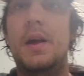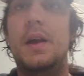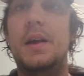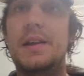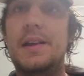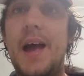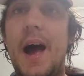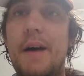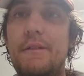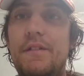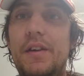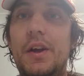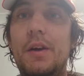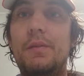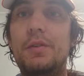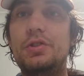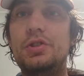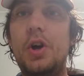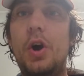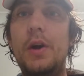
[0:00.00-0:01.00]
Can't think of a
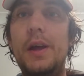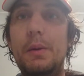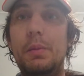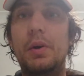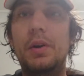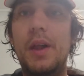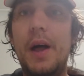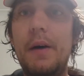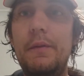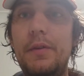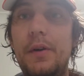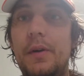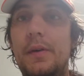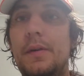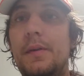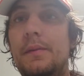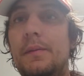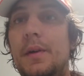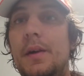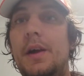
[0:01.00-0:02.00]
show he will love?
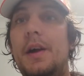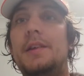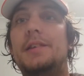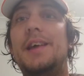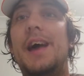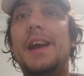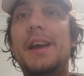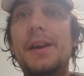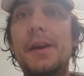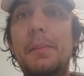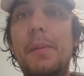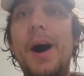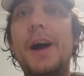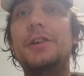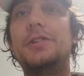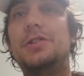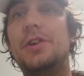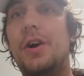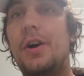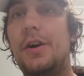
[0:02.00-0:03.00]
Take him to my
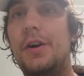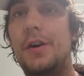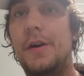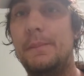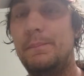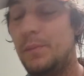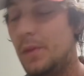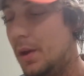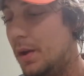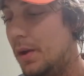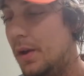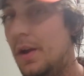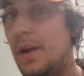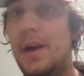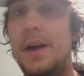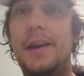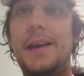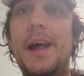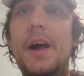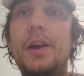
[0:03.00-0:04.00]
show.
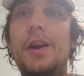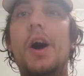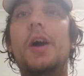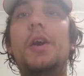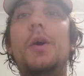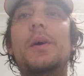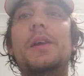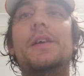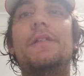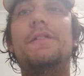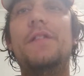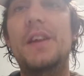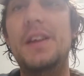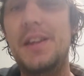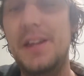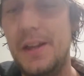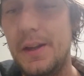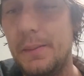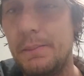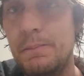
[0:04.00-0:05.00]
Now I know what you're
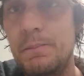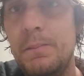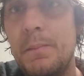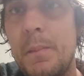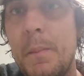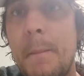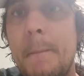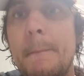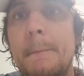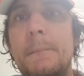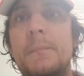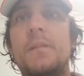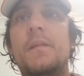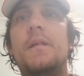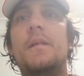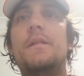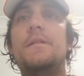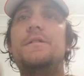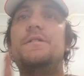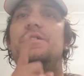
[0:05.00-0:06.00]
thinking.
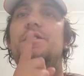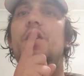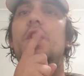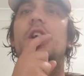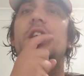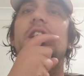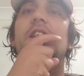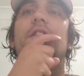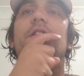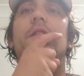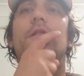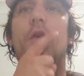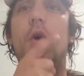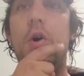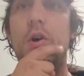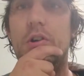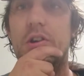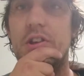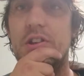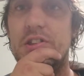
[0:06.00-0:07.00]
30th of
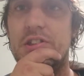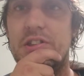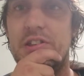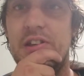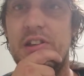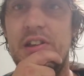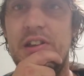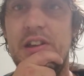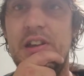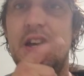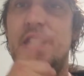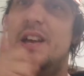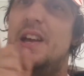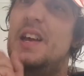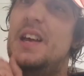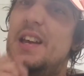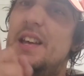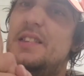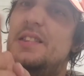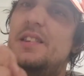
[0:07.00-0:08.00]
August?
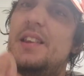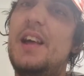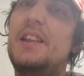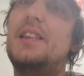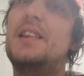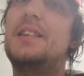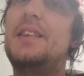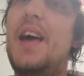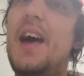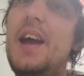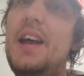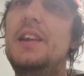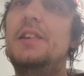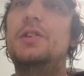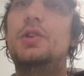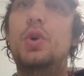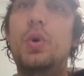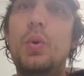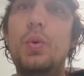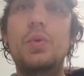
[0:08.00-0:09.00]
Isn't that the day
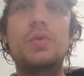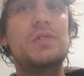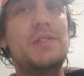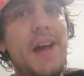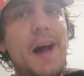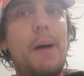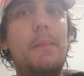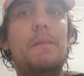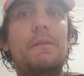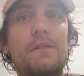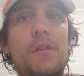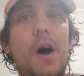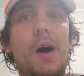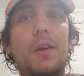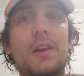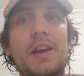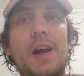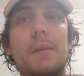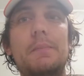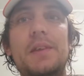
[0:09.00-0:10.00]
Tool's album finally
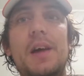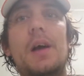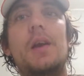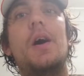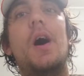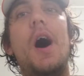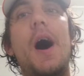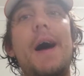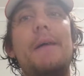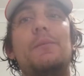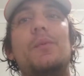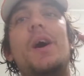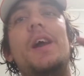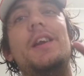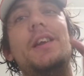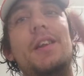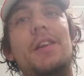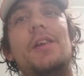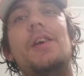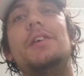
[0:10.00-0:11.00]
comes out? I've waited
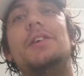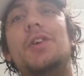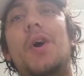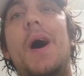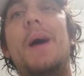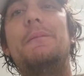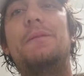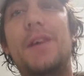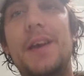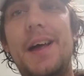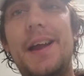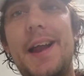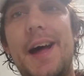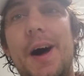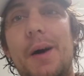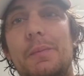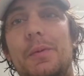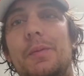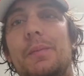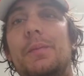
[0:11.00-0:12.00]
a long time for that
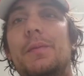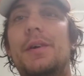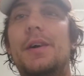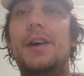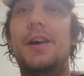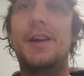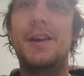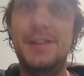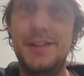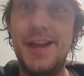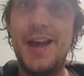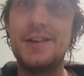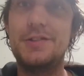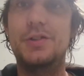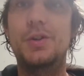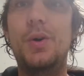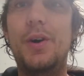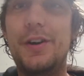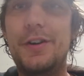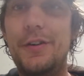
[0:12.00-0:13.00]
album. Yes,
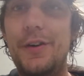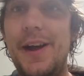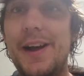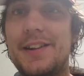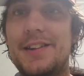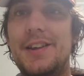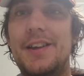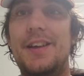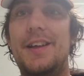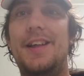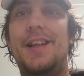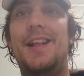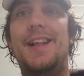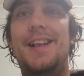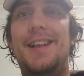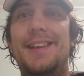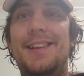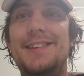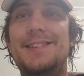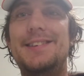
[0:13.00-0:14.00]
you are correct.
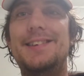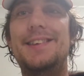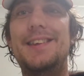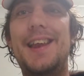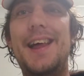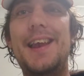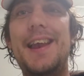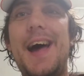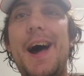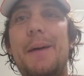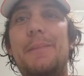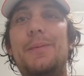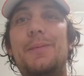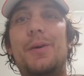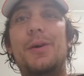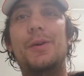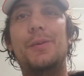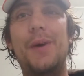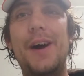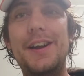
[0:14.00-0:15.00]
Listen to that album
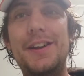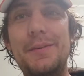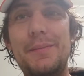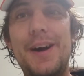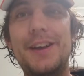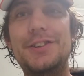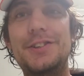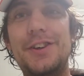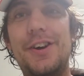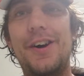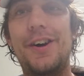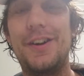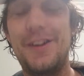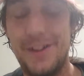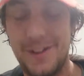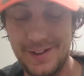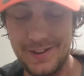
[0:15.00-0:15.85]
on the way to my show.